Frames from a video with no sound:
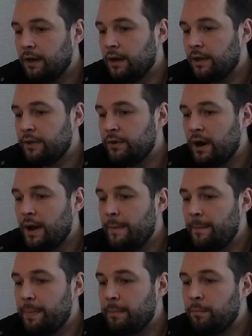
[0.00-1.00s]
There
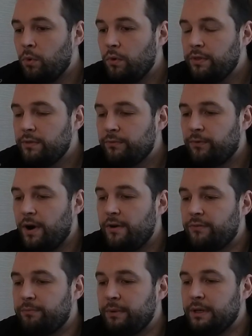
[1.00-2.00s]
are more than
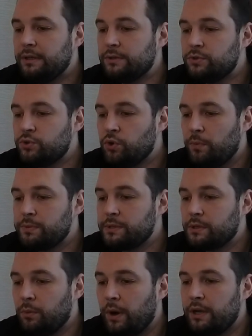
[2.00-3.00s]
5 million
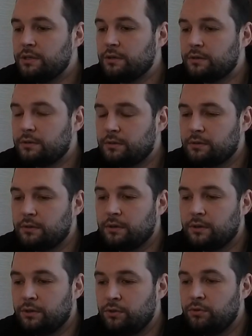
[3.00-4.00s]
jobs awaiting
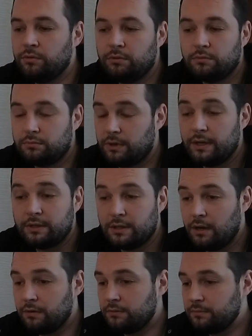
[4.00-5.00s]
you right
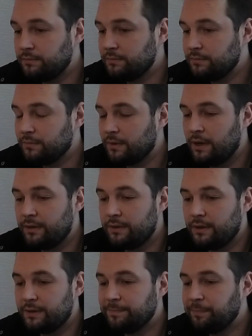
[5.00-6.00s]
now, I
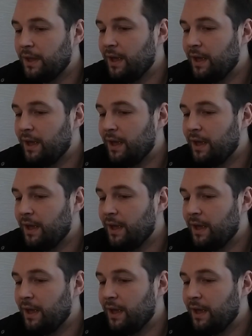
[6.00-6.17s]
think.